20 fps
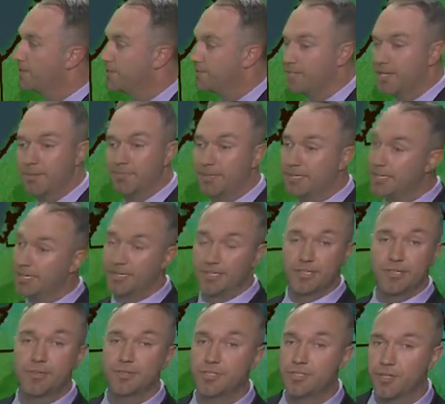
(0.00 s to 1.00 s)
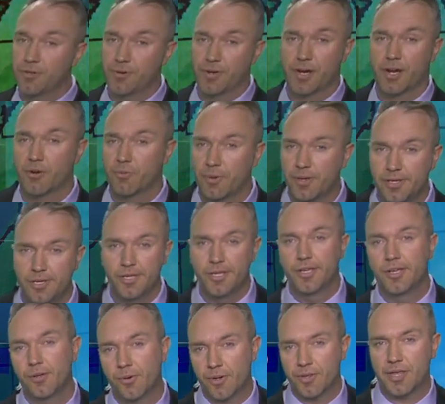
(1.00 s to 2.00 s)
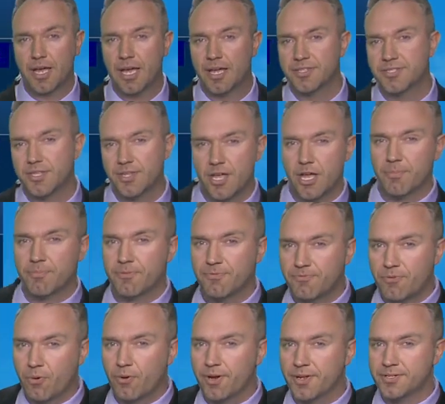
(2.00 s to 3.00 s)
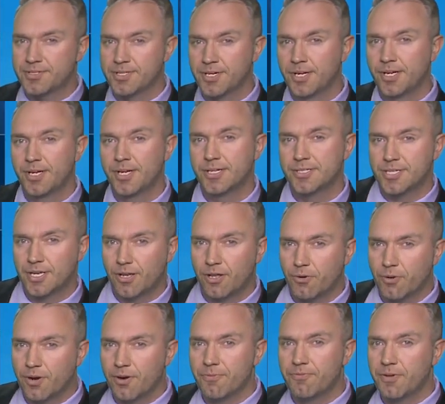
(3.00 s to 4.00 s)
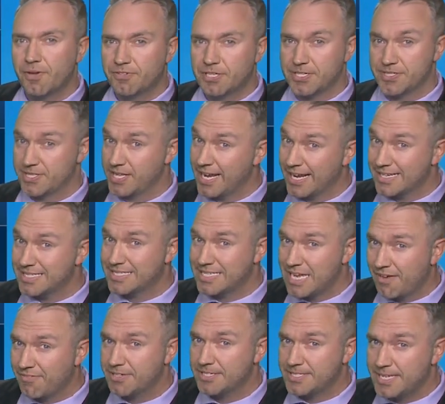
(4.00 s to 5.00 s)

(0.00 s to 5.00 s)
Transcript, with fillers: to see, but getting used to it, aren't we? With highs in the upper 40s to lower 50s. The next seven